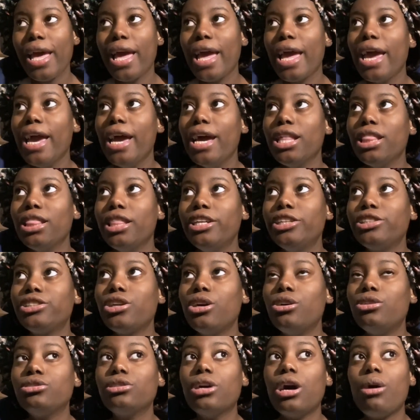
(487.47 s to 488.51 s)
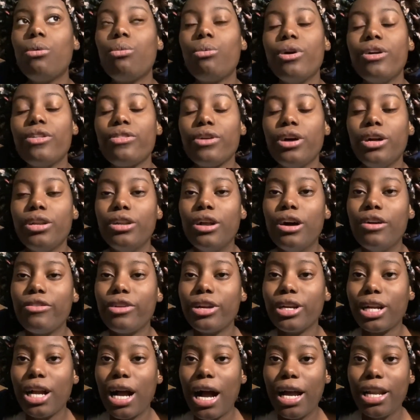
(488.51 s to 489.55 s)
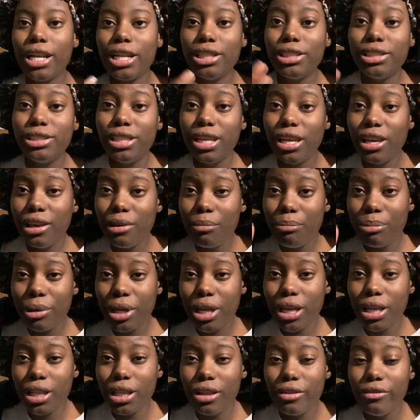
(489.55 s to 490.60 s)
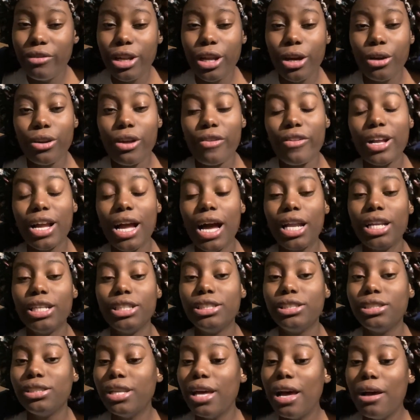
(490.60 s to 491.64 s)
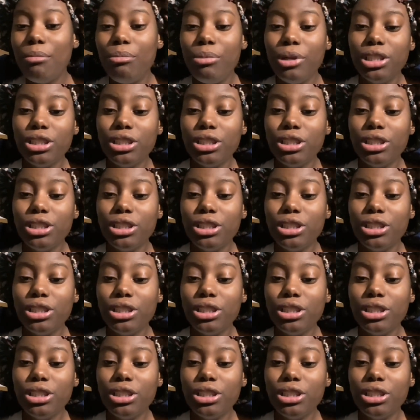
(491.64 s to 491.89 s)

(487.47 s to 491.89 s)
And this goes on with another kind of tip in the video, another kind of step.